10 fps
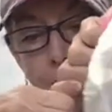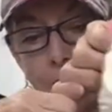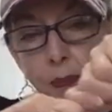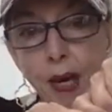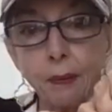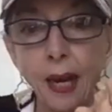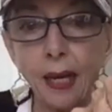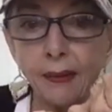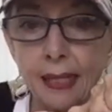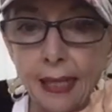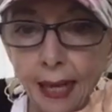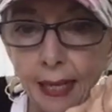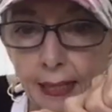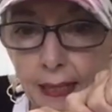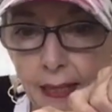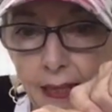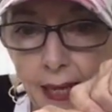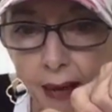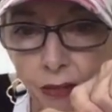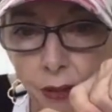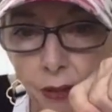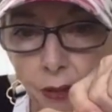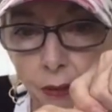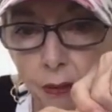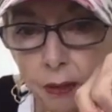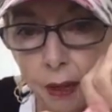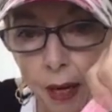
But I'm kind of excited because this afternoon